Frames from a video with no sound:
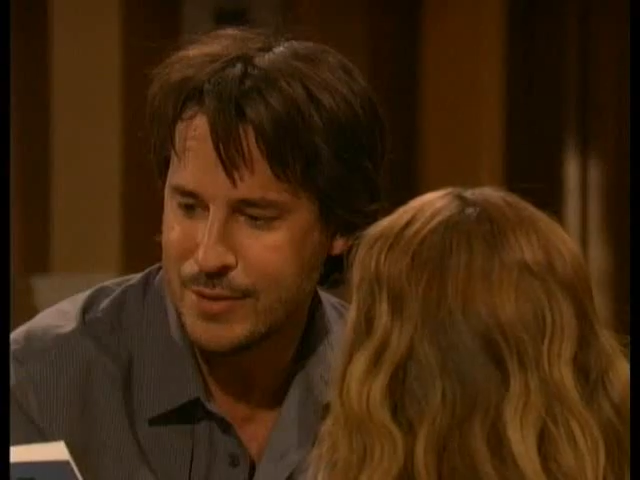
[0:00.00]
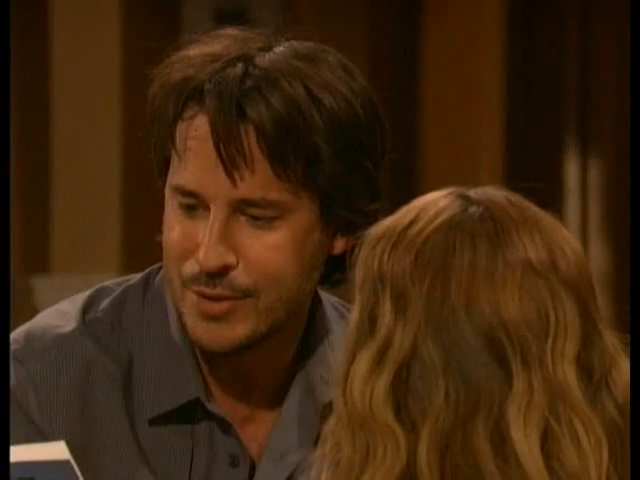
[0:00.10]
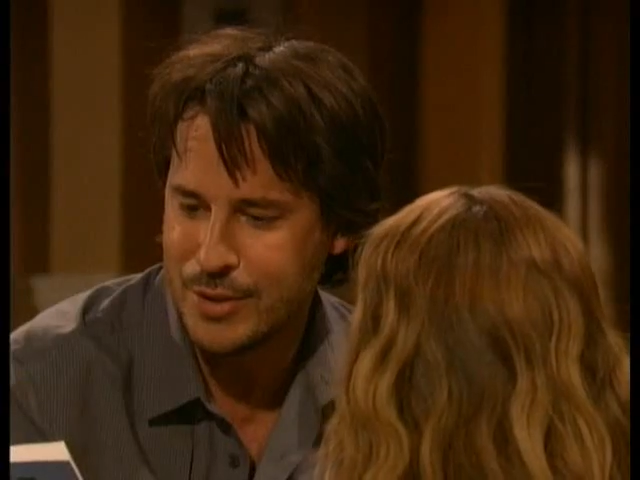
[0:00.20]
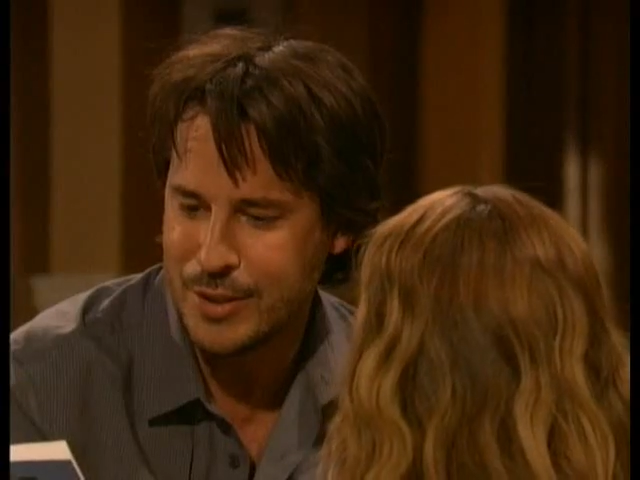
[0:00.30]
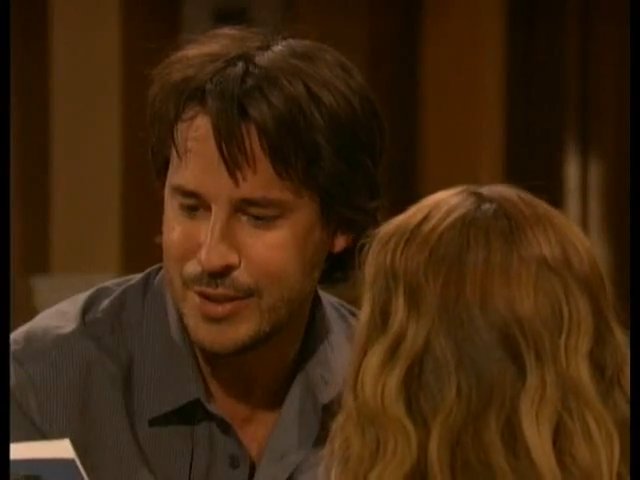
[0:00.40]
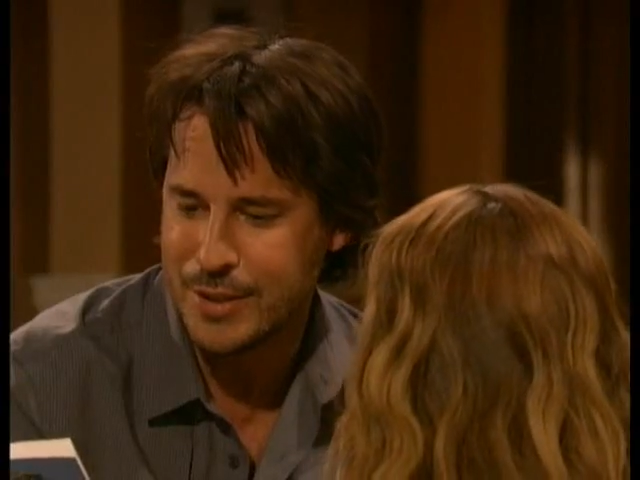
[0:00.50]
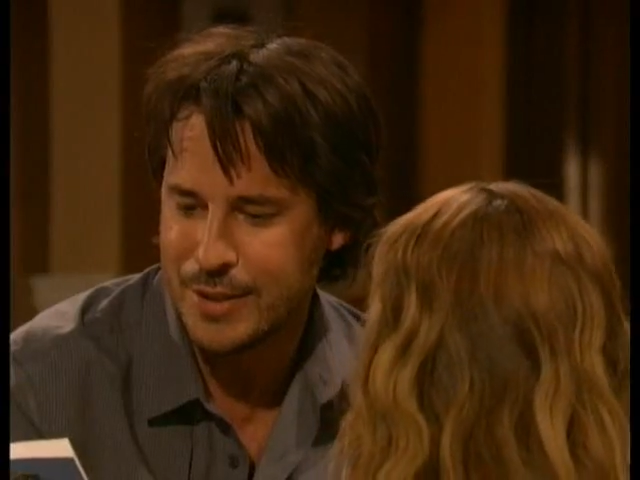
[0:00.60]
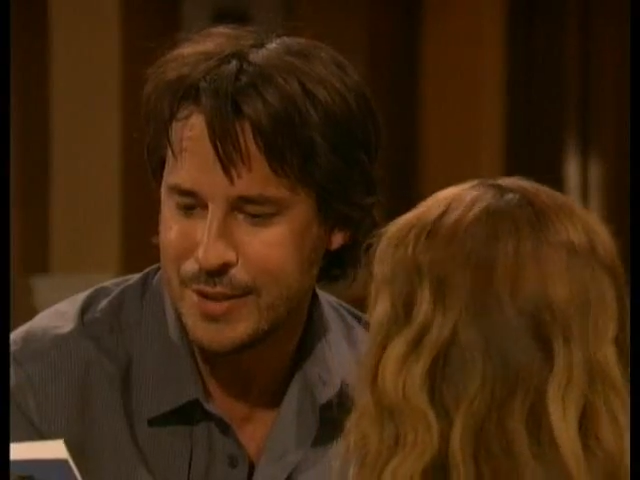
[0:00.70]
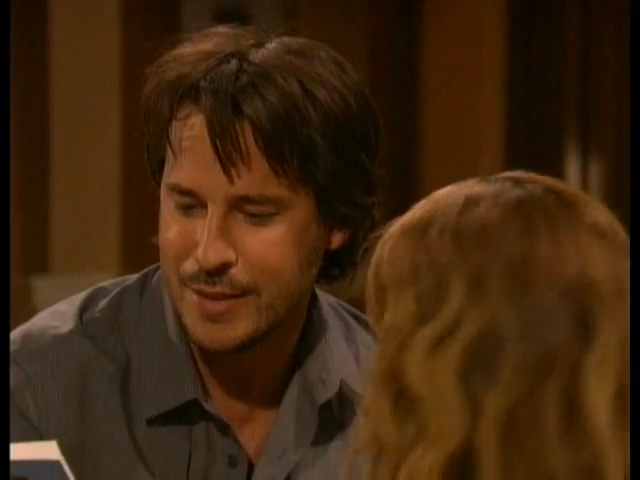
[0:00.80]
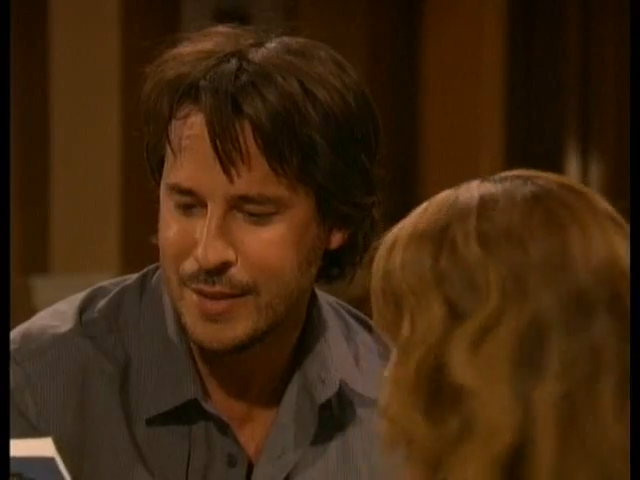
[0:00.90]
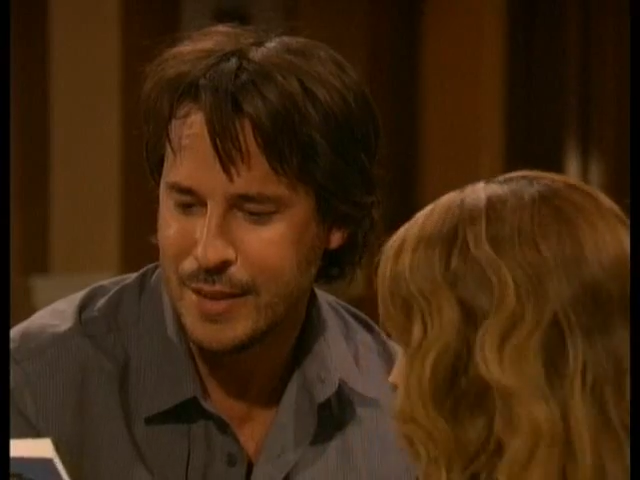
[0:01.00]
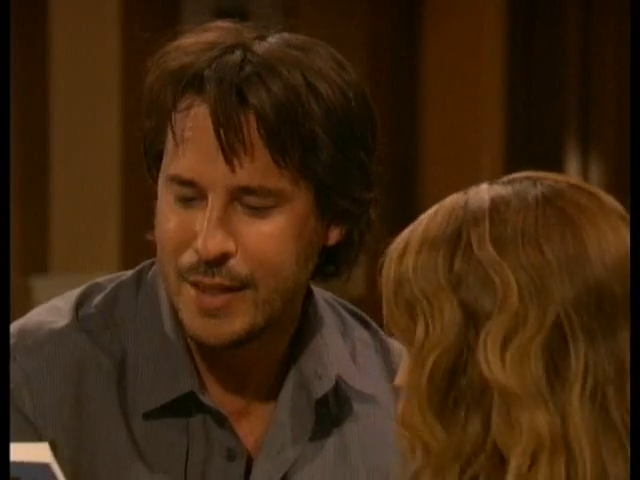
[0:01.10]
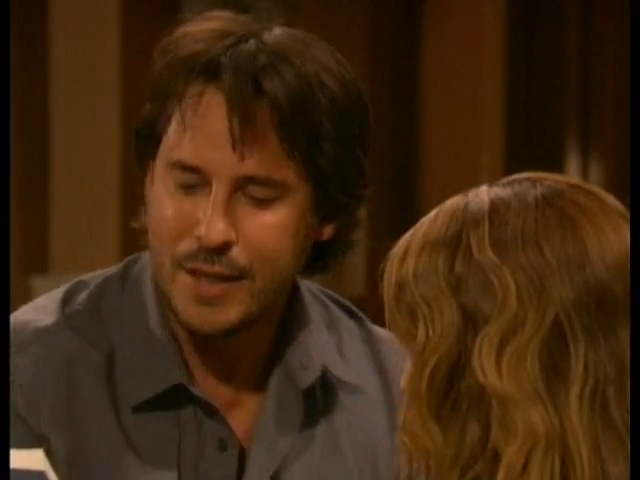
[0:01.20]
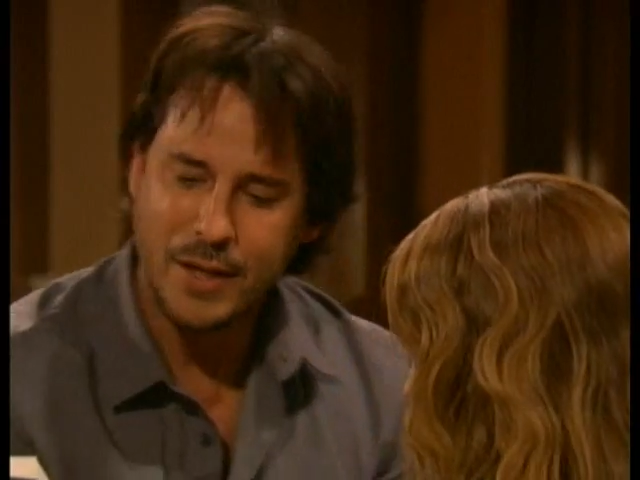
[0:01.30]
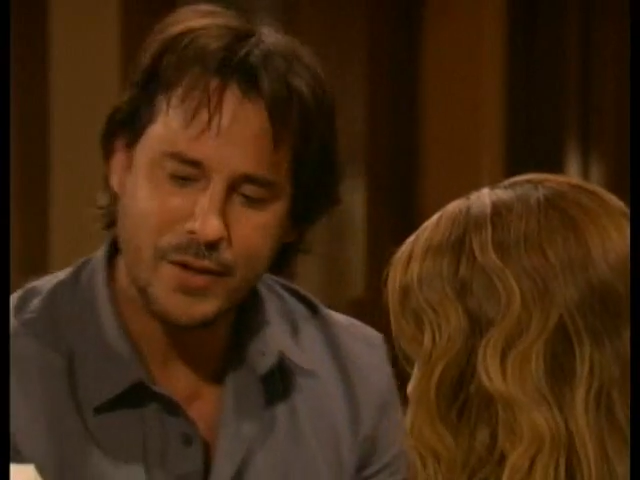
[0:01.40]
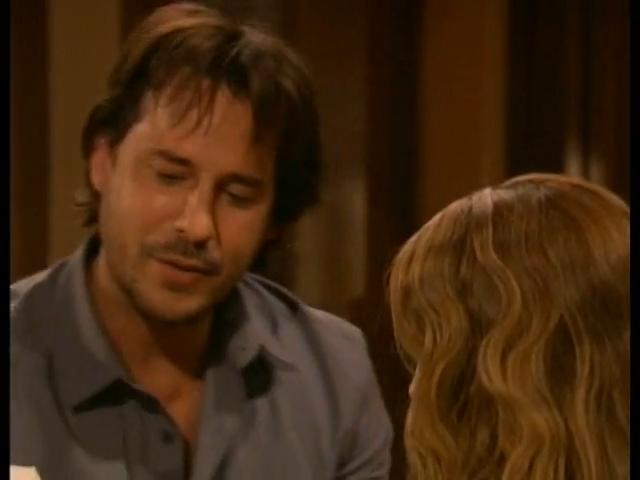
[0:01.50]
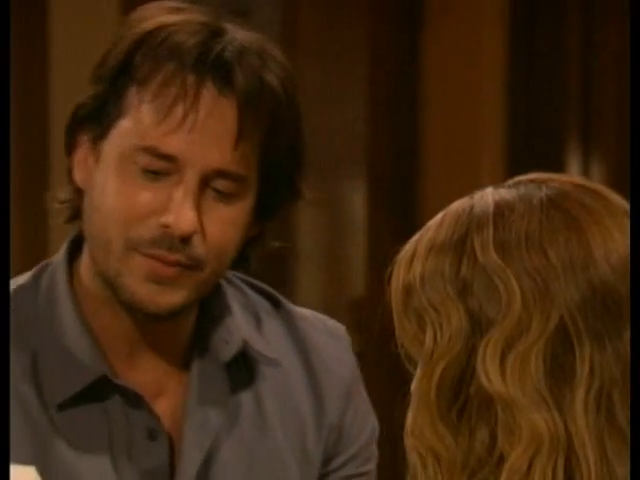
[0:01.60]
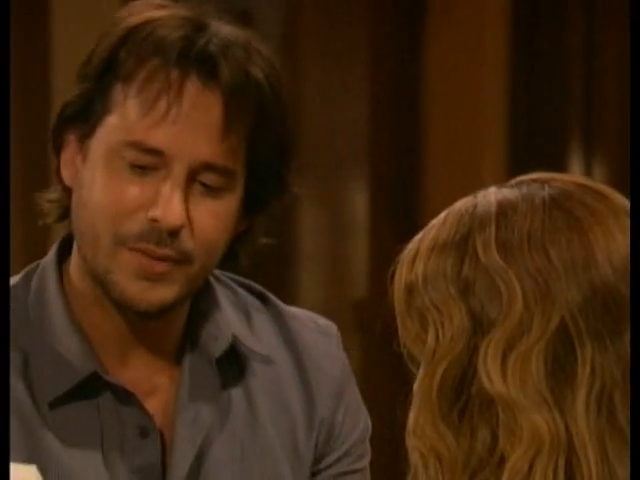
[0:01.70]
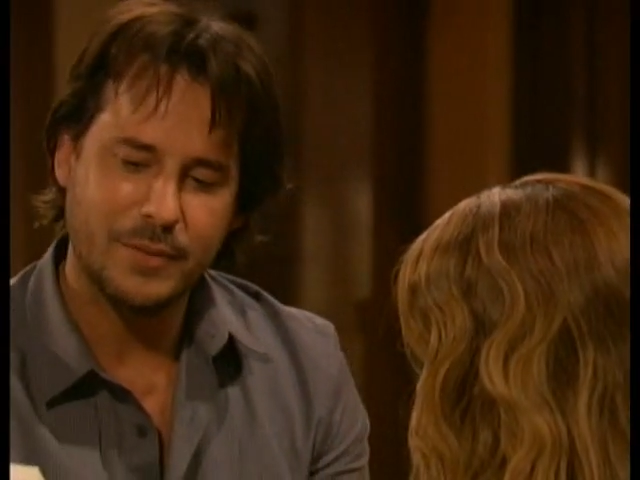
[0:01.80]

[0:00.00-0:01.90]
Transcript: yeah, gorgeous. No,